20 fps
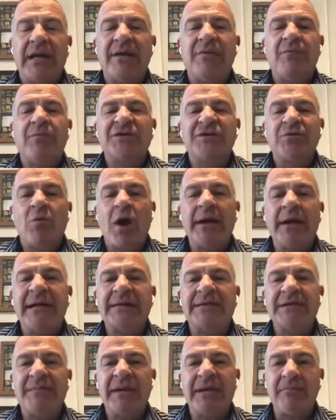it was
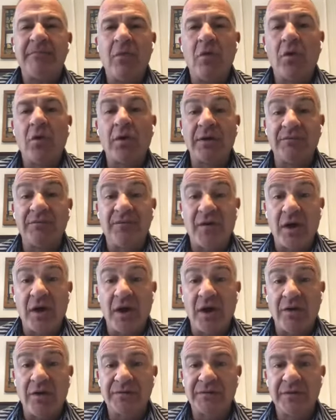wanting to be more
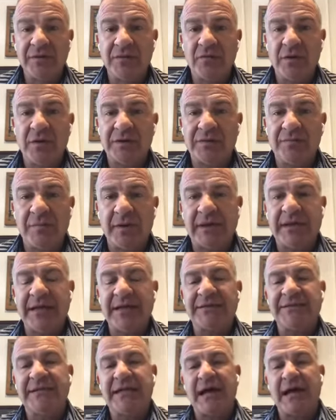involved with my kids.